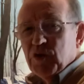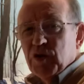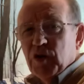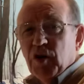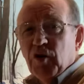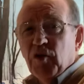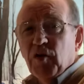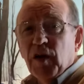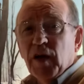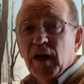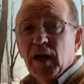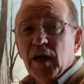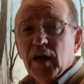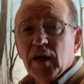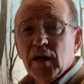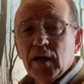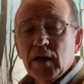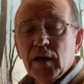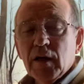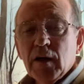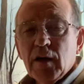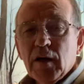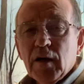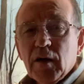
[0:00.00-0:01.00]
acrylic
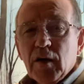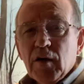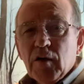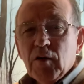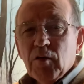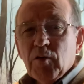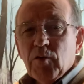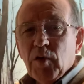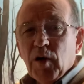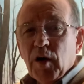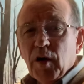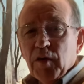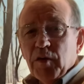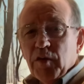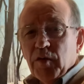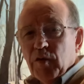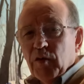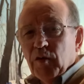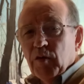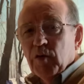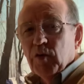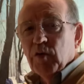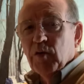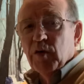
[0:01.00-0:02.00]
rather
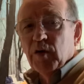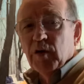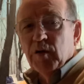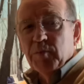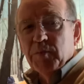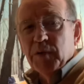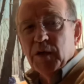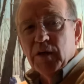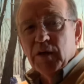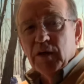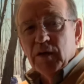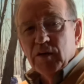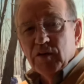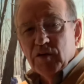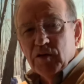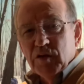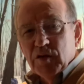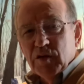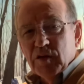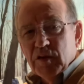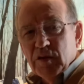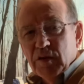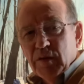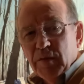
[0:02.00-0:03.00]
than oil
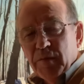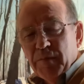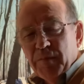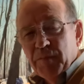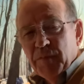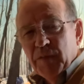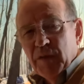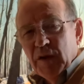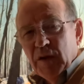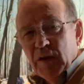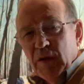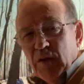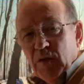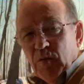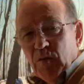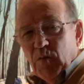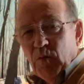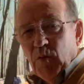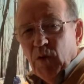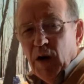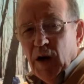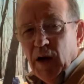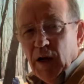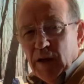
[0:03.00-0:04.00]
because
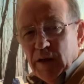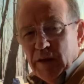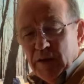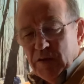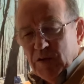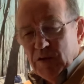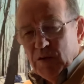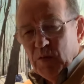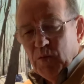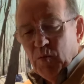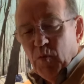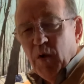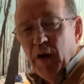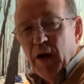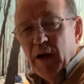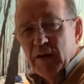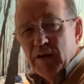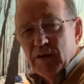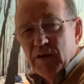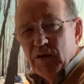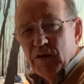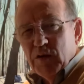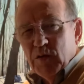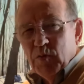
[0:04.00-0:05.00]
while it's
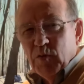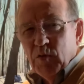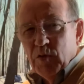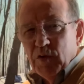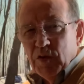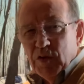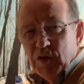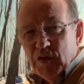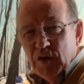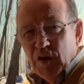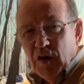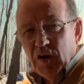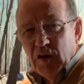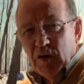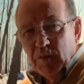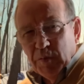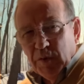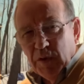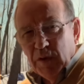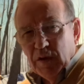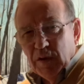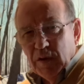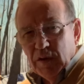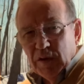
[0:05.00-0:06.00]
wet, it's water
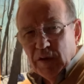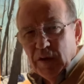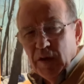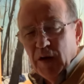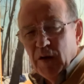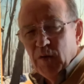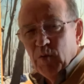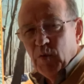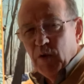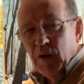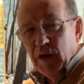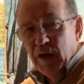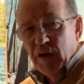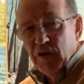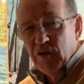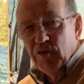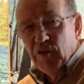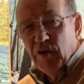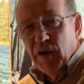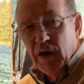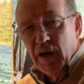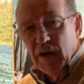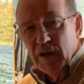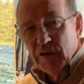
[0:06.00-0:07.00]
soluble. And then when it
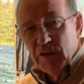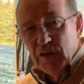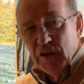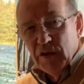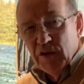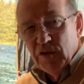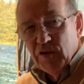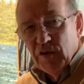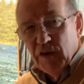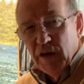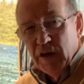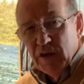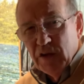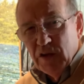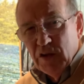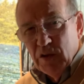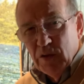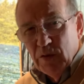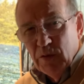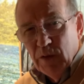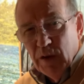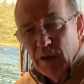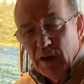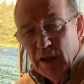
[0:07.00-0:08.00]
dries
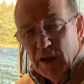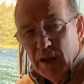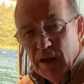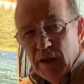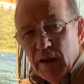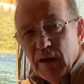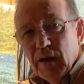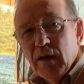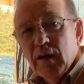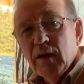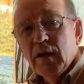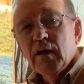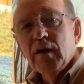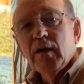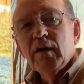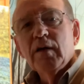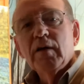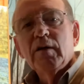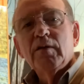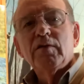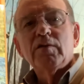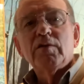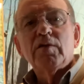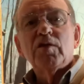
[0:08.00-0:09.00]
to a
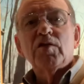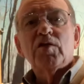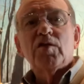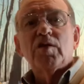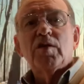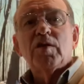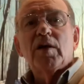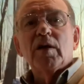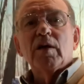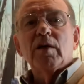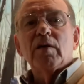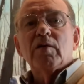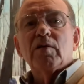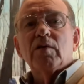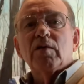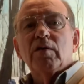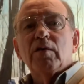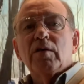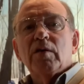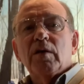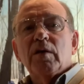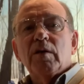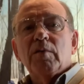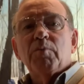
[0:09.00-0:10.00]
distinct
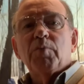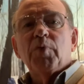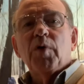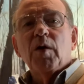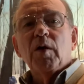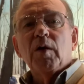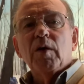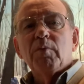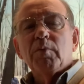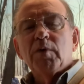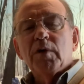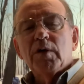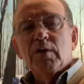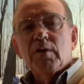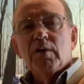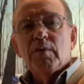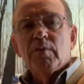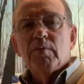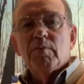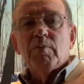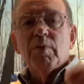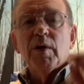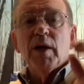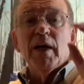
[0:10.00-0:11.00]
polymer
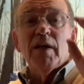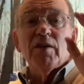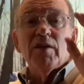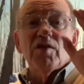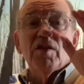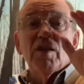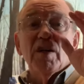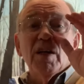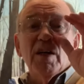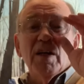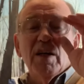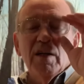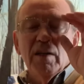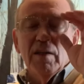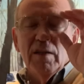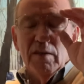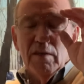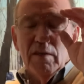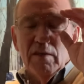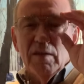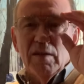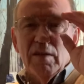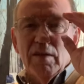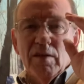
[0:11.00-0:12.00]
plastic
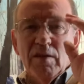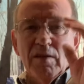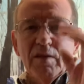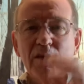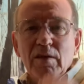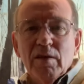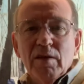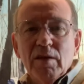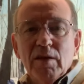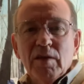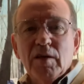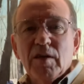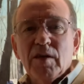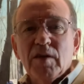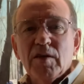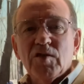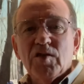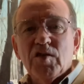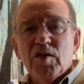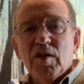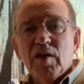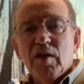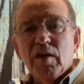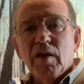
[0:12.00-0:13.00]
that adheres
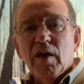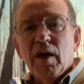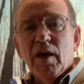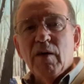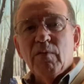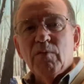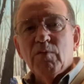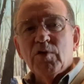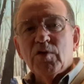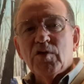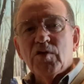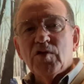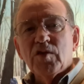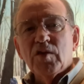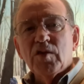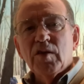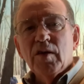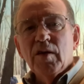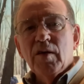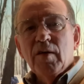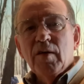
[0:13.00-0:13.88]
to the canvas